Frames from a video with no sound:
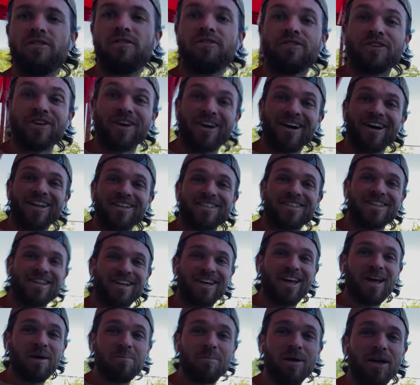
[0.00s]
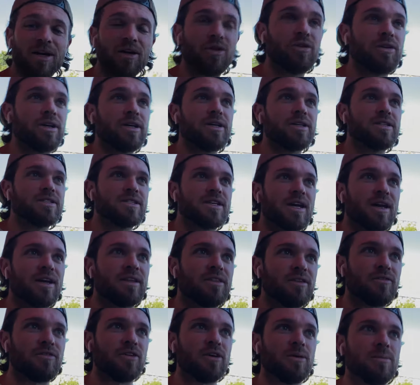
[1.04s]
forgot to get my greens at the
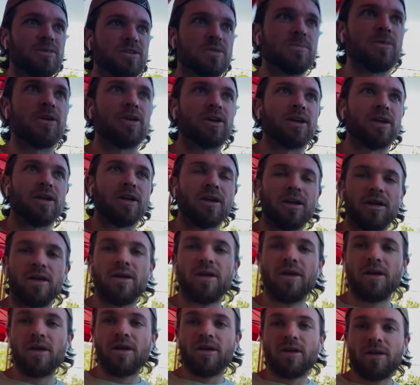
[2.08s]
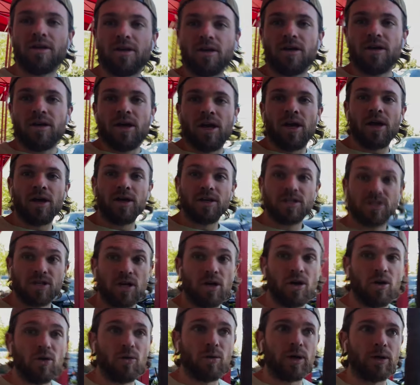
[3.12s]
farmer's market.
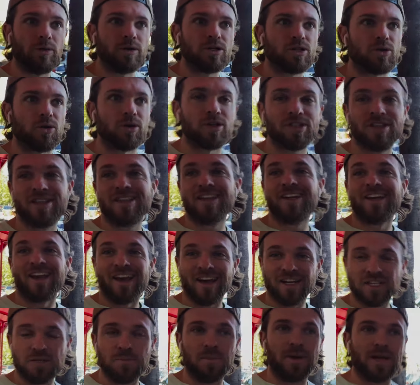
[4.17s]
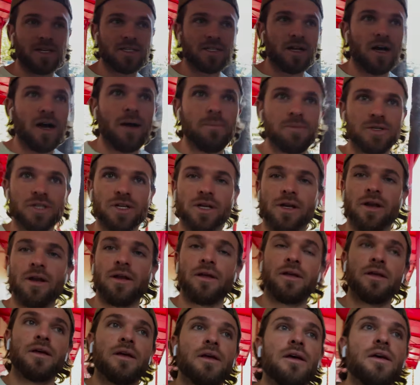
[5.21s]
So we resort to the next best option
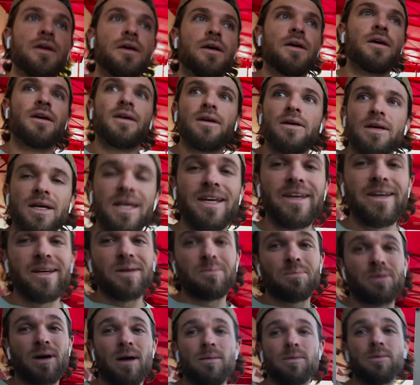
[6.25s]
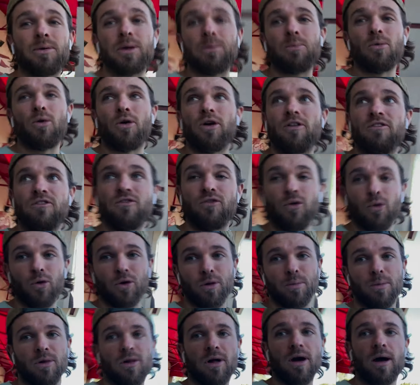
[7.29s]
and probably more
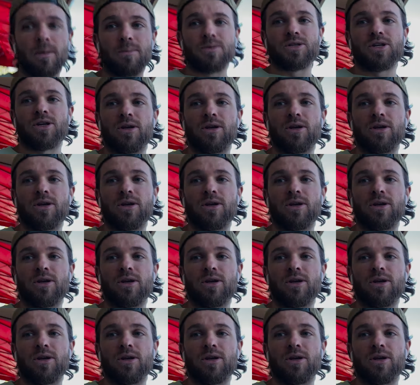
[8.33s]
affordable option.